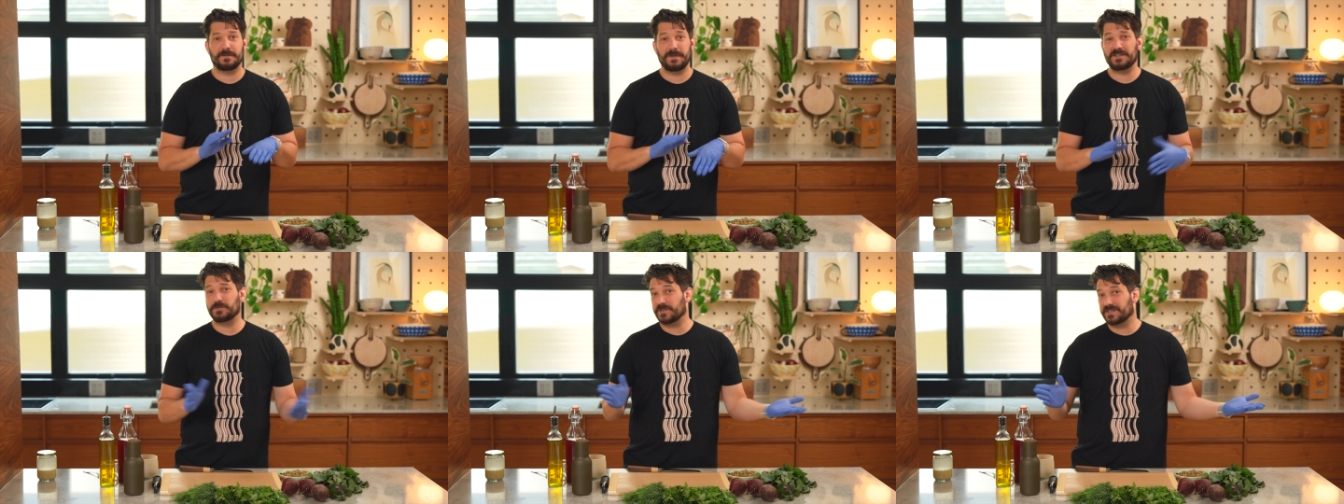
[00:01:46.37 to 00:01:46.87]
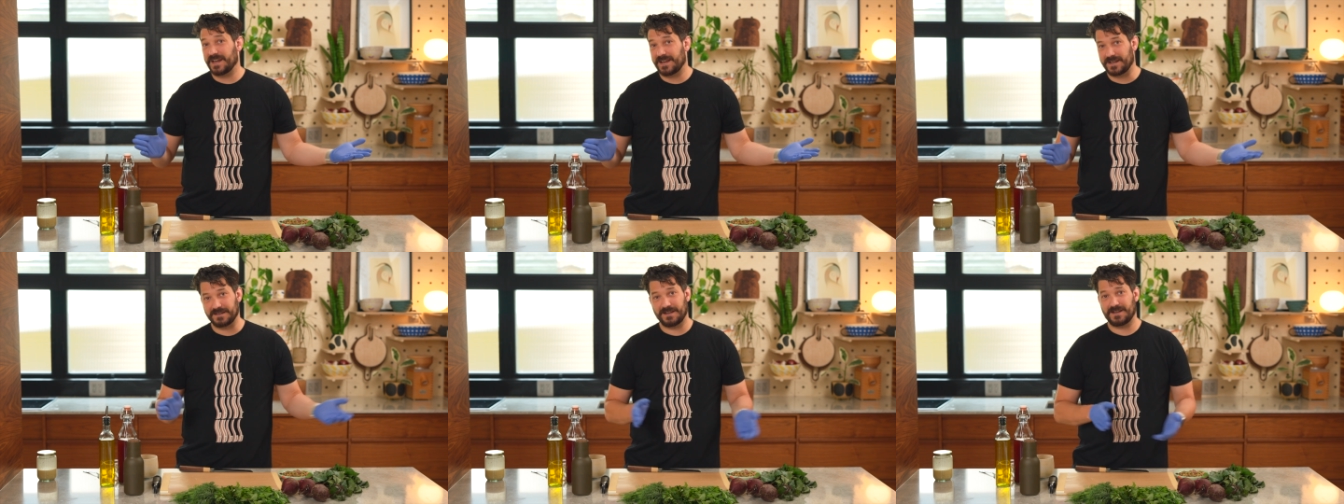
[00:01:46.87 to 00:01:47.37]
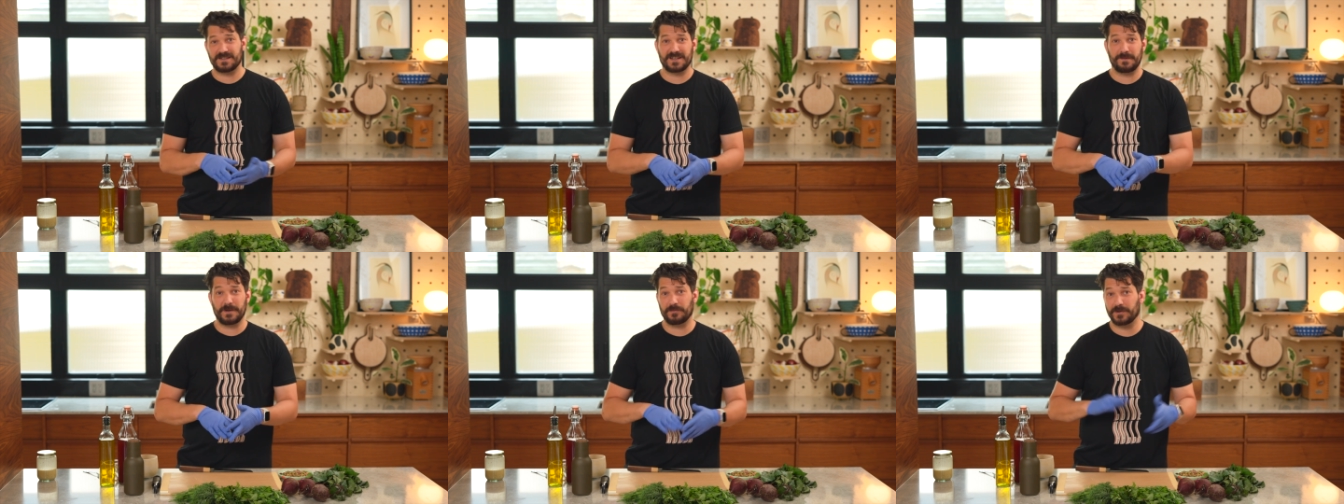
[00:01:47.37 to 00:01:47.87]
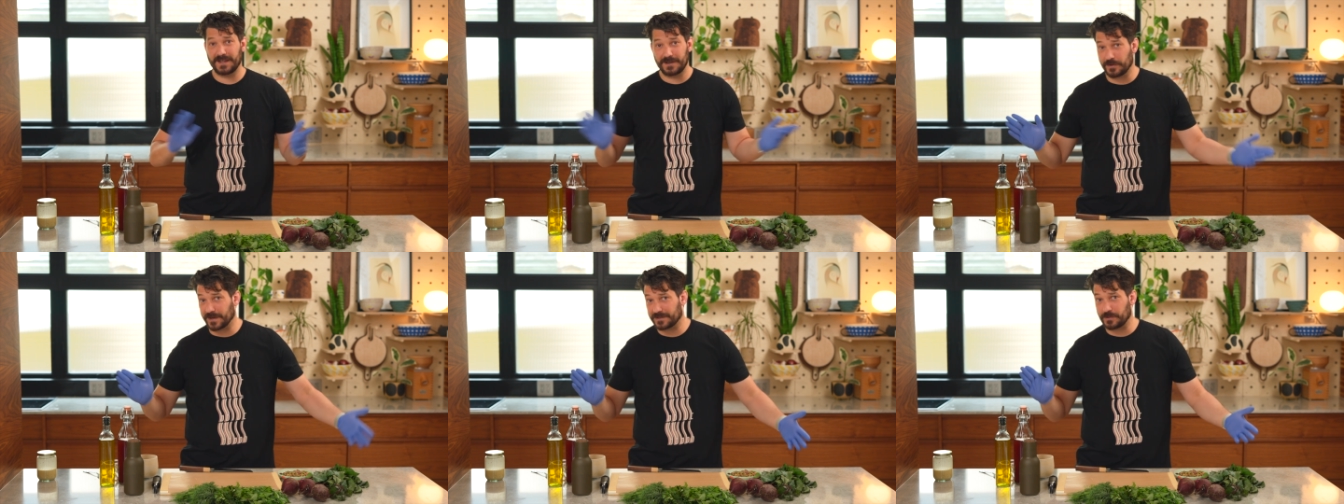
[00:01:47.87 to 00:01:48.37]
the beets will stain it and it's gonna be really
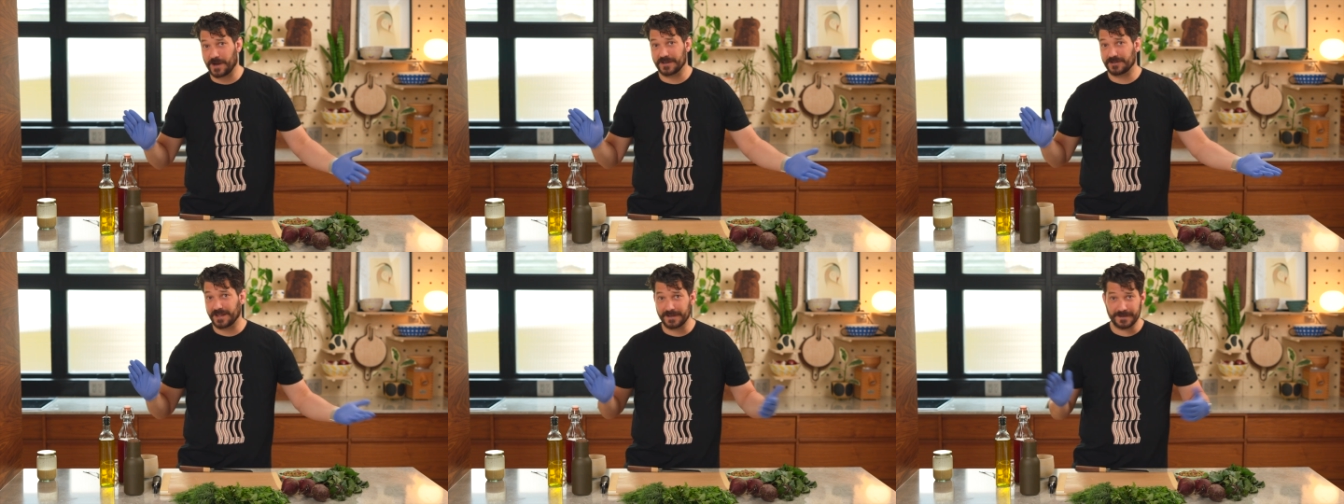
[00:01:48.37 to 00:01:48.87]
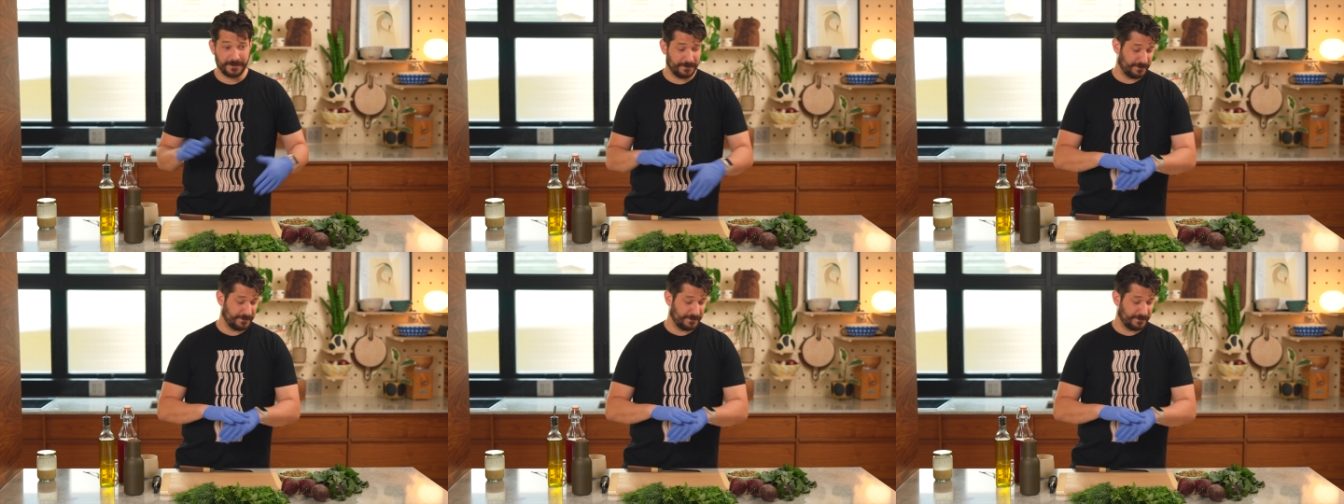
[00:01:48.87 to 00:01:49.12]
annoying to wash later.